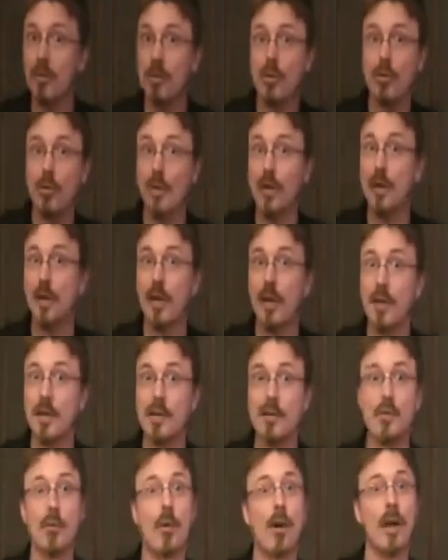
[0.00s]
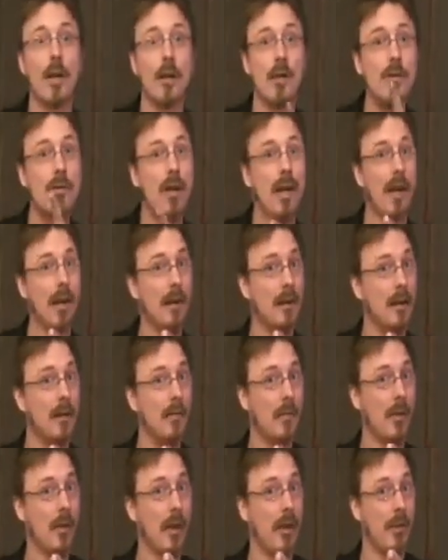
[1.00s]
you realize why you can't
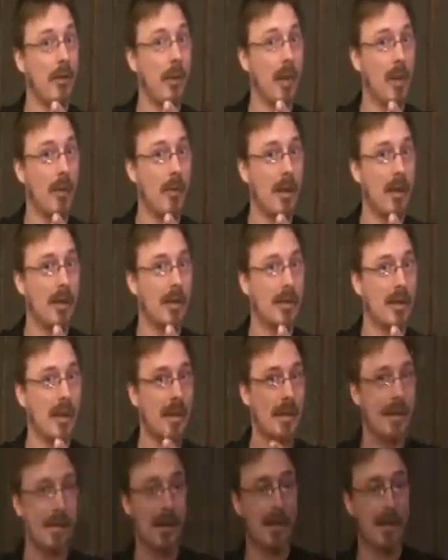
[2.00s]
live without Big Ben's nut